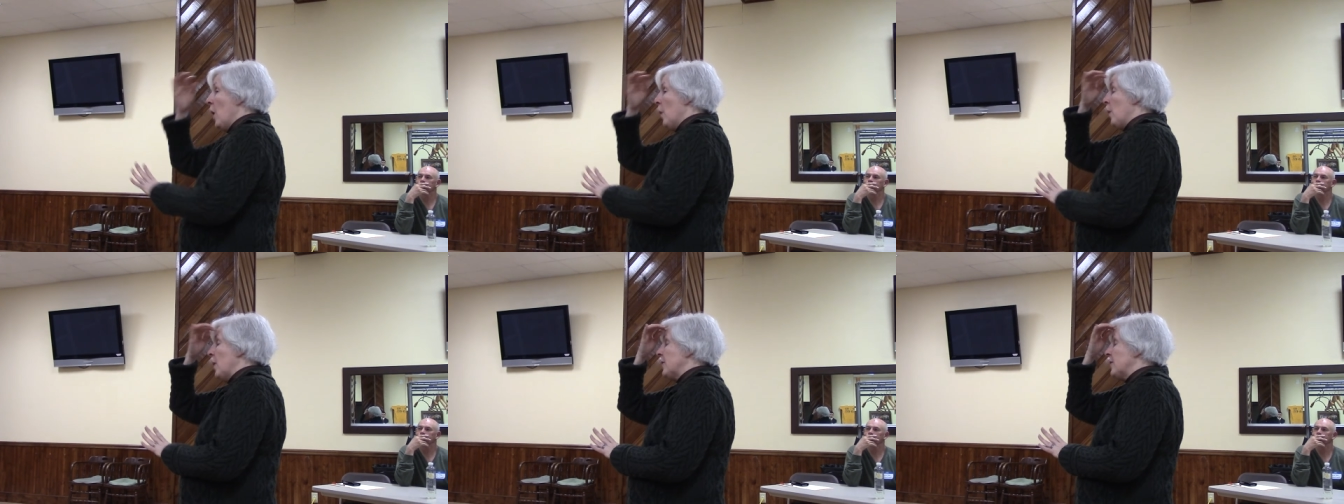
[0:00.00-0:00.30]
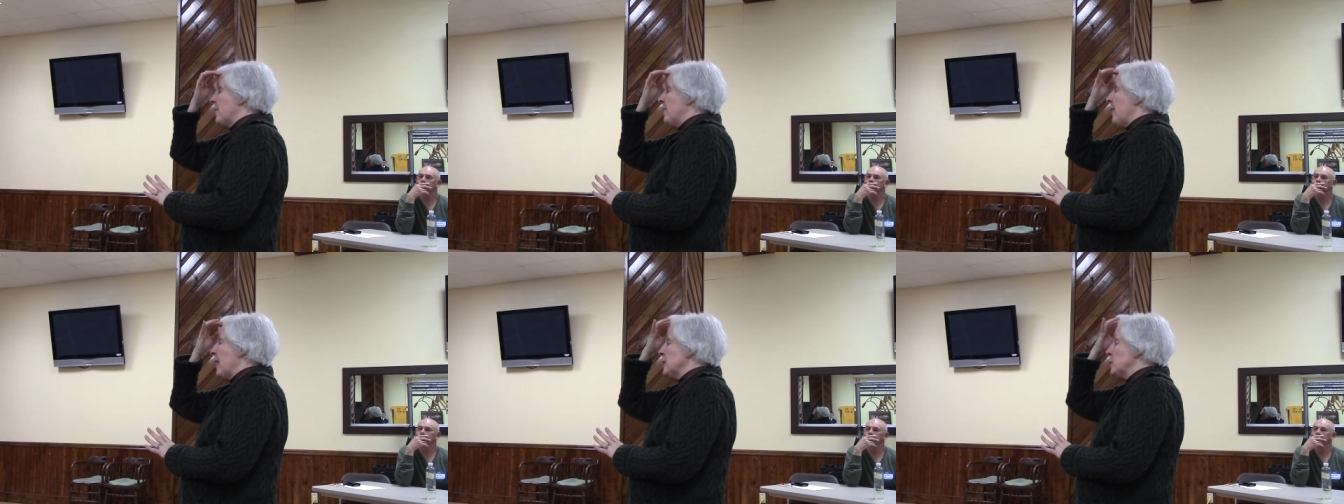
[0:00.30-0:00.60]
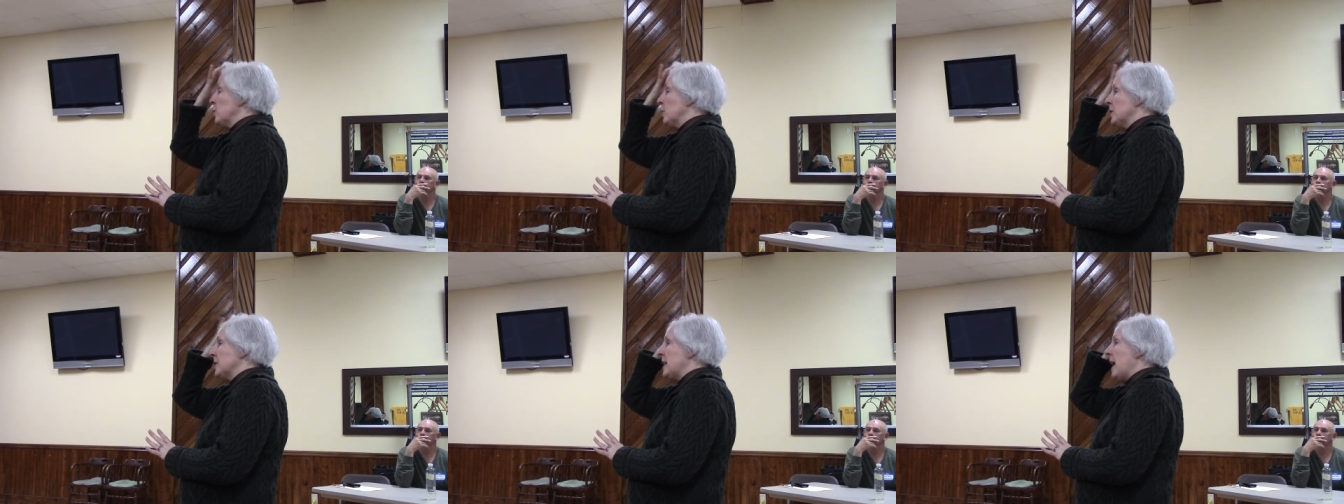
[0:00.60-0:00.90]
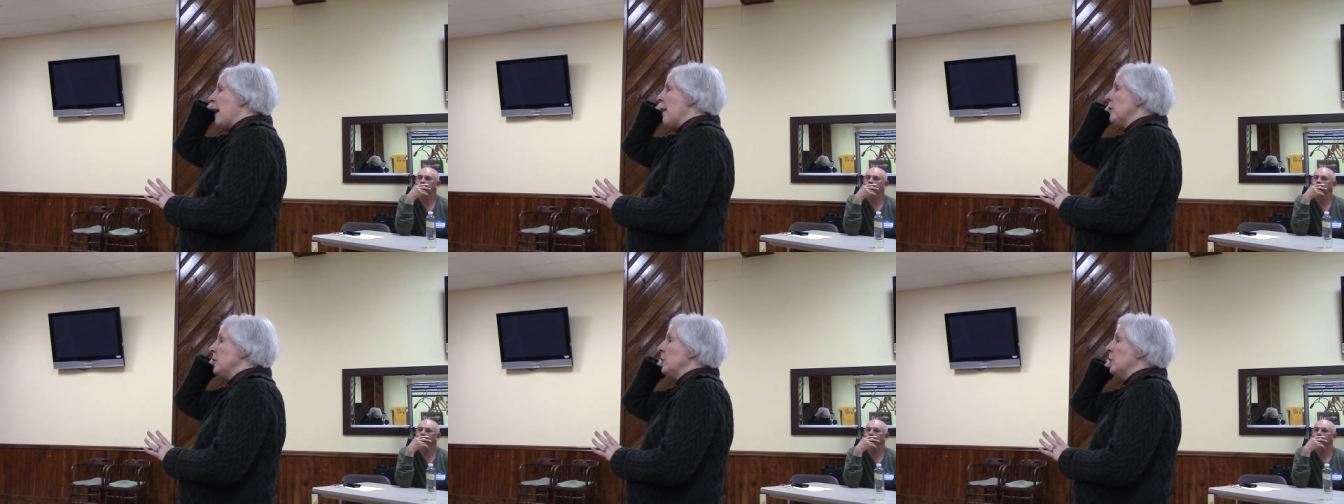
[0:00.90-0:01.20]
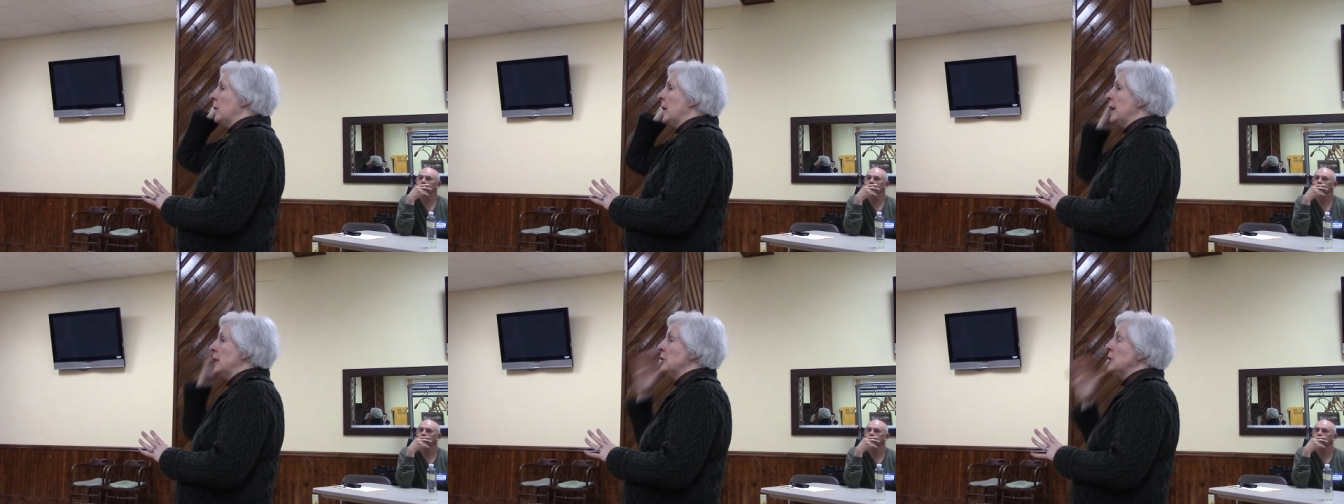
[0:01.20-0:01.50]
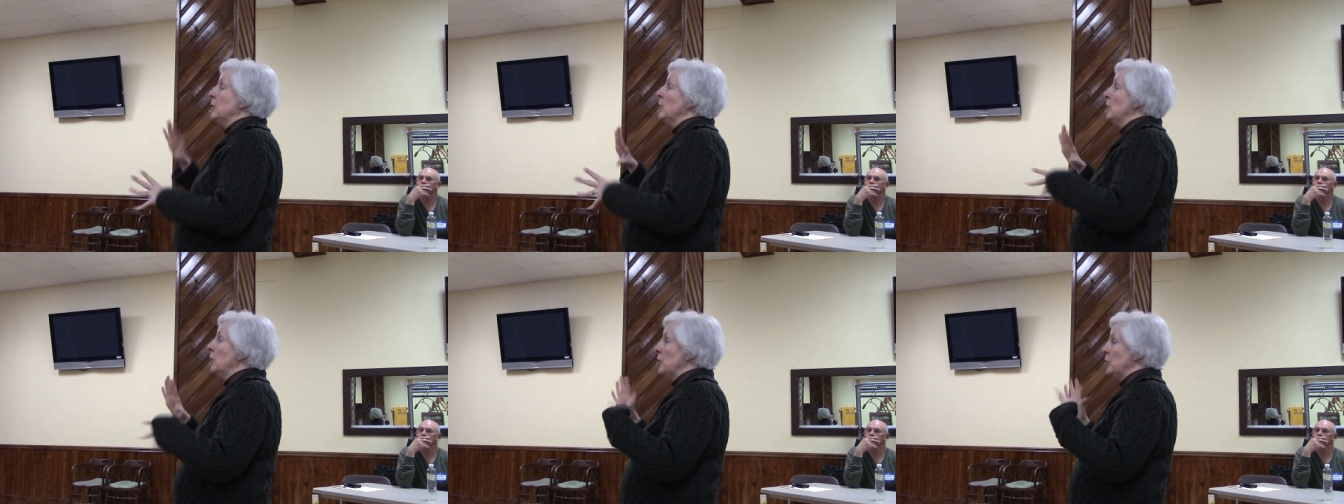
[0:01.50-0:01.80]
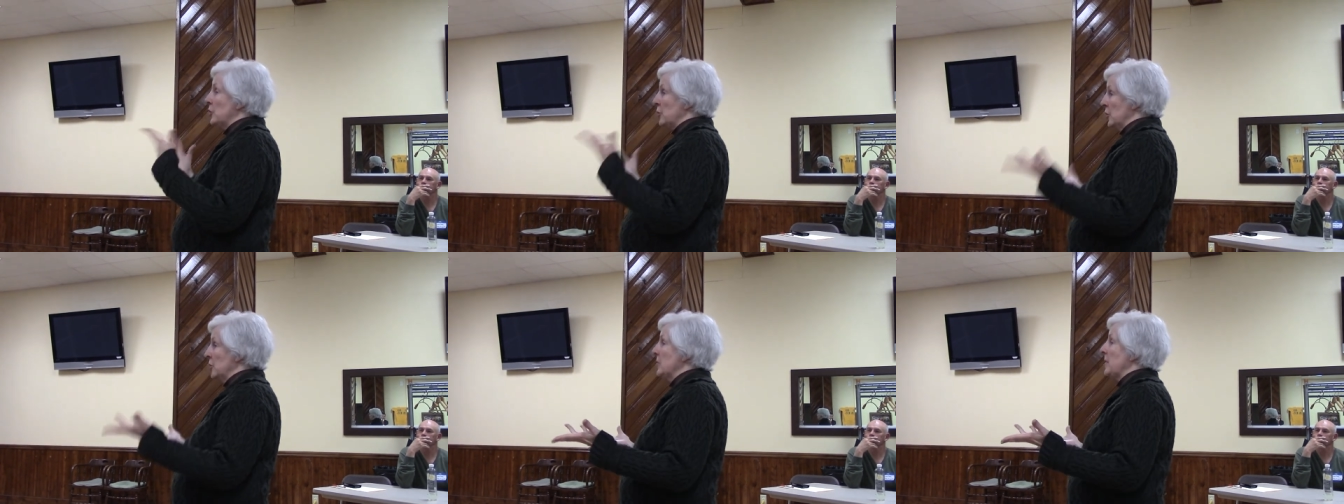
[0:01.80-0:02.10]
What the feds will tell you is you'll
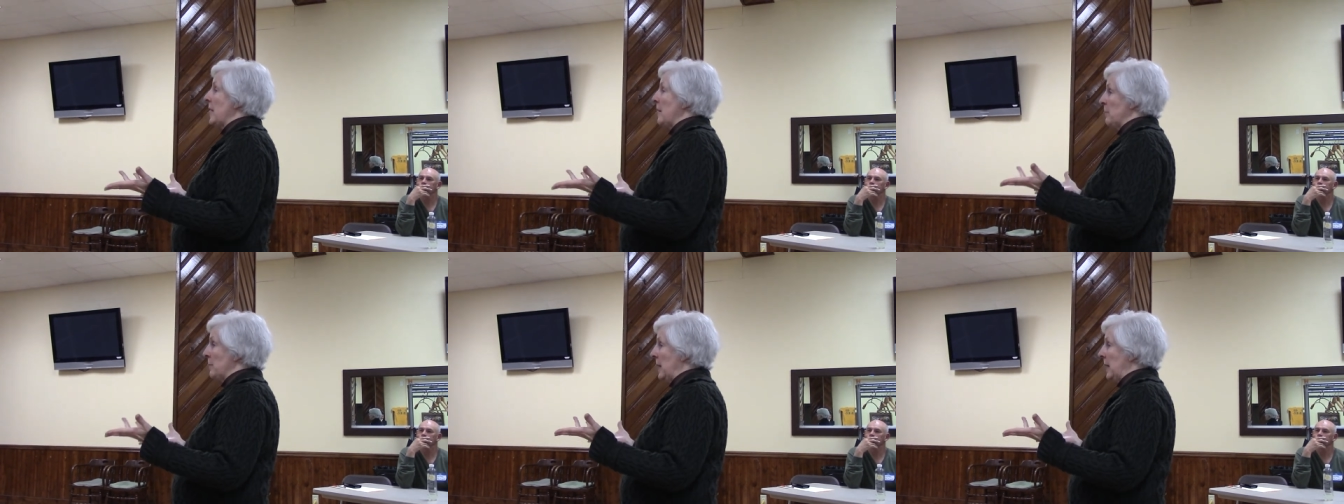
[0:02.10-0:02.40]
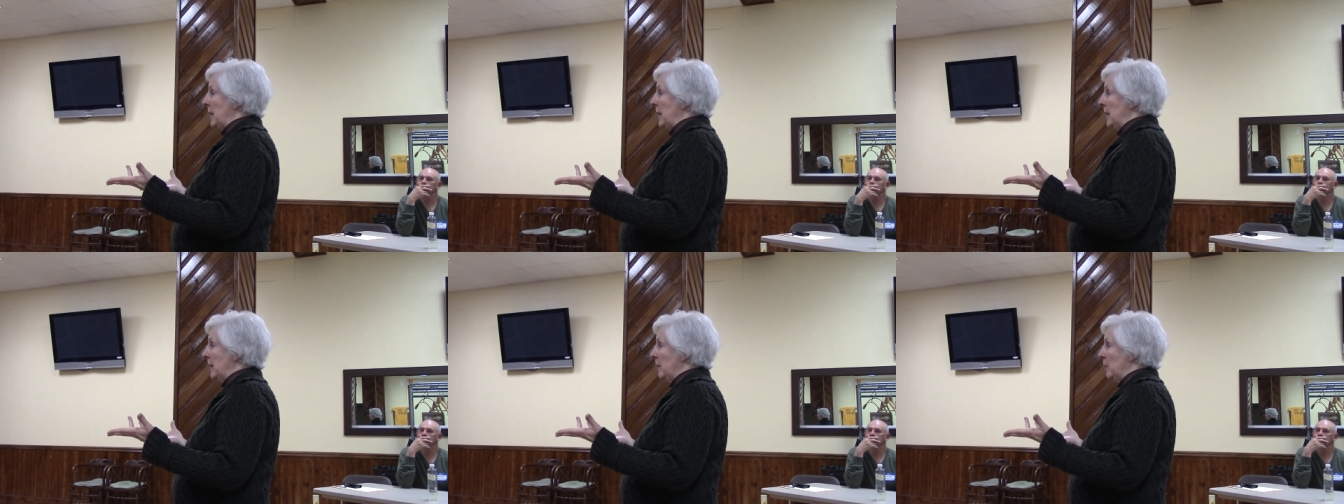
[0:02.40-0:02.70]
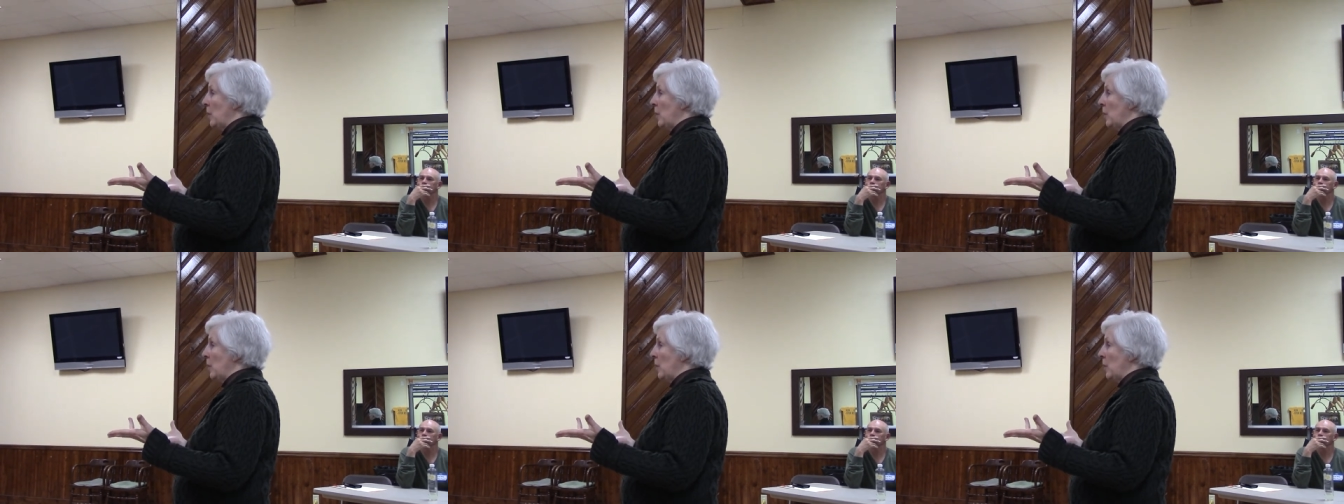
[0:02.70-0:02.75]
lose your state money.